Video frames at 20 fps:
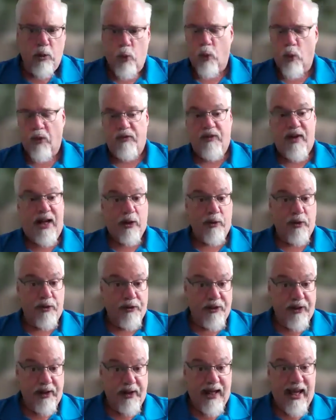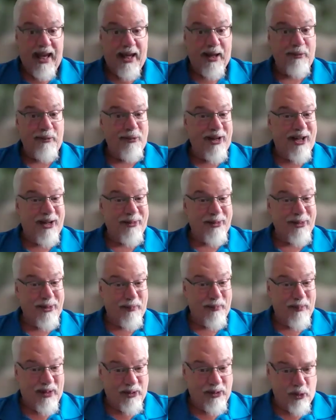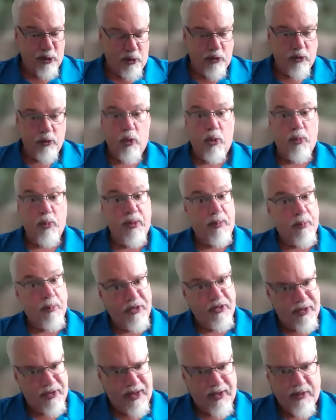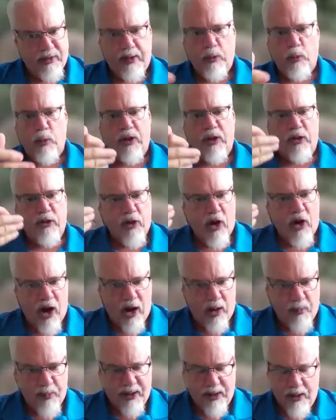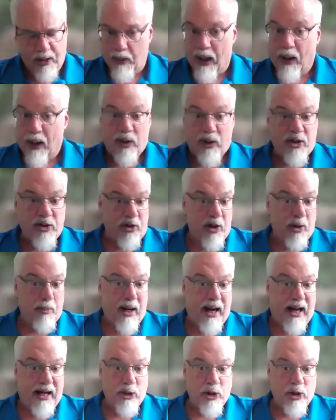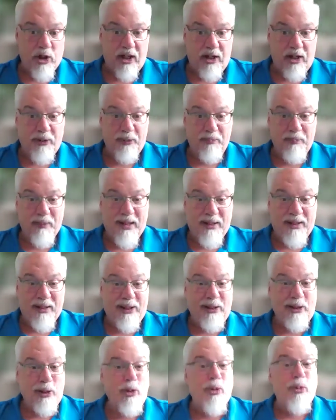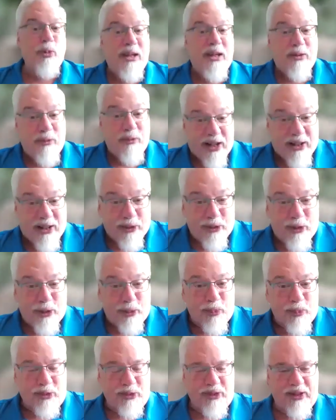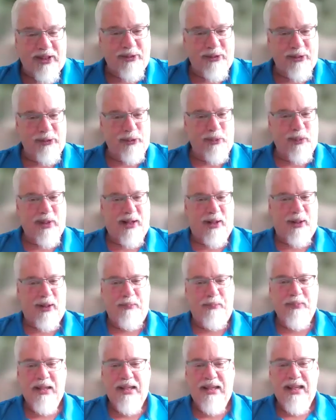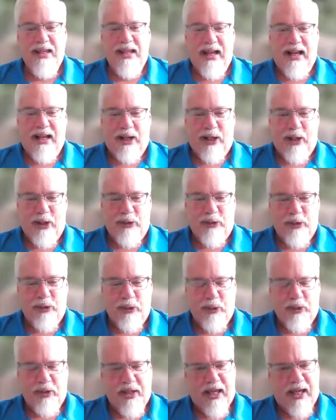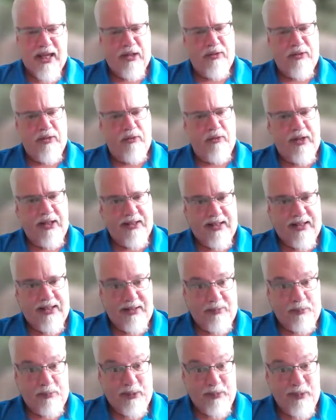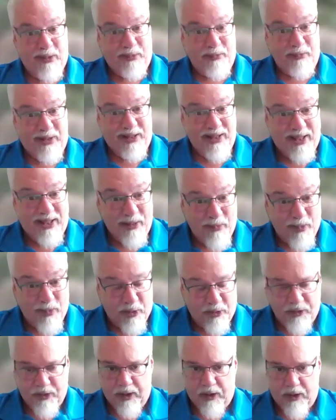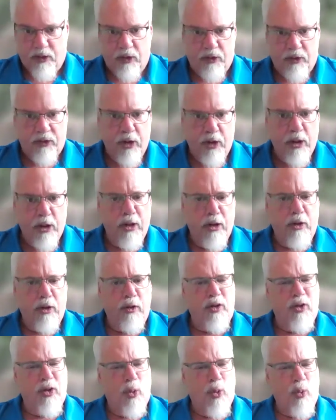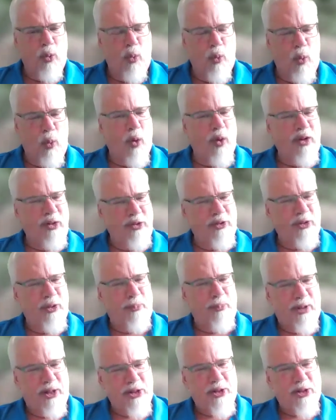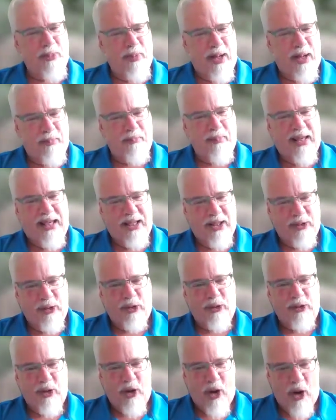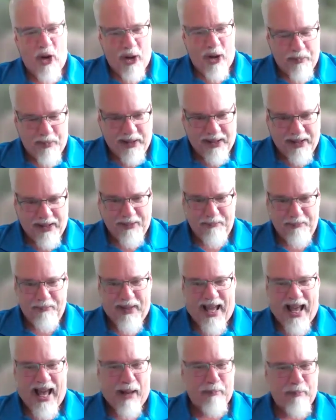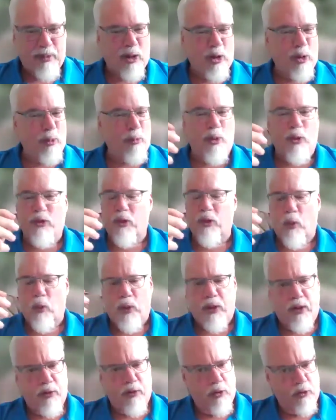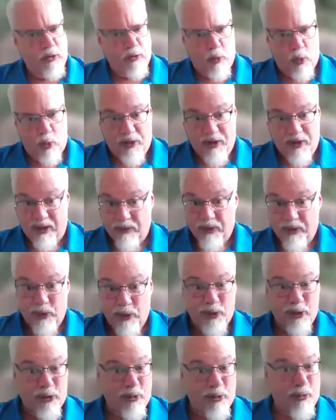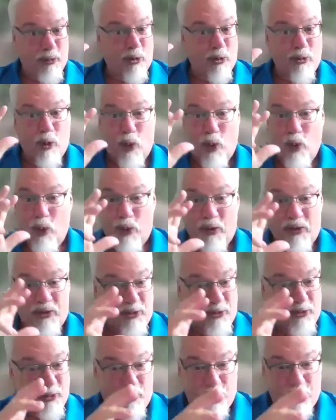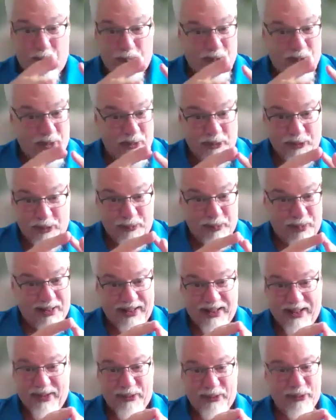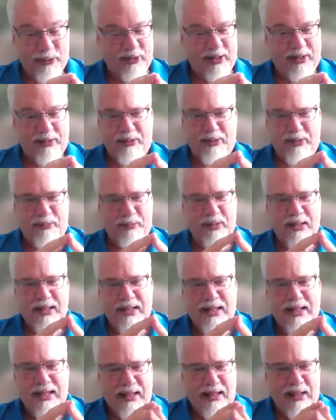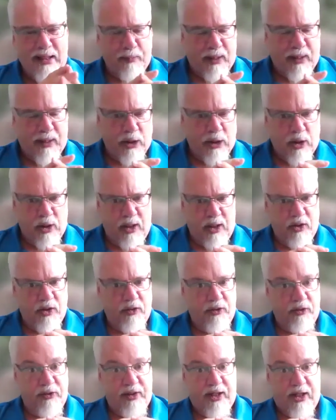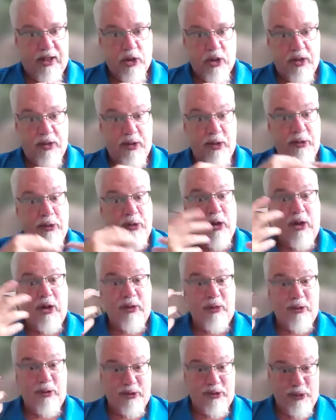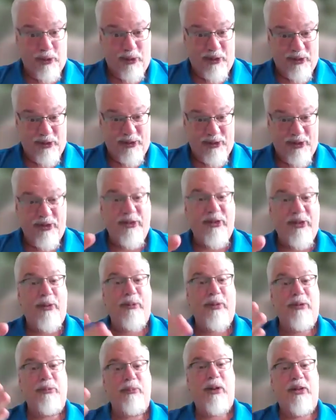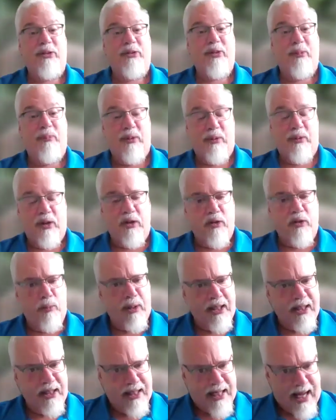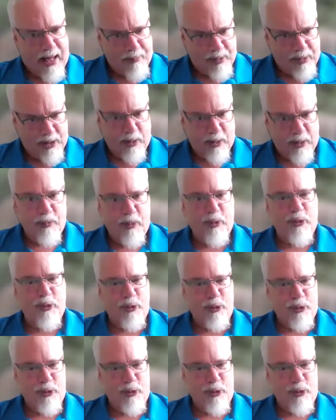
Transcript: core faculty and faculty mentors will be presenting on a topic about which they're passionate. And you be invited to present as well to that. In fact, we need presenters. Don't worry so much about making the topic applicable to one of those 4 themes. Students from all 4 courses will be participating in the same imagination session. They're doctoral students. It's their responsibility to make it applicable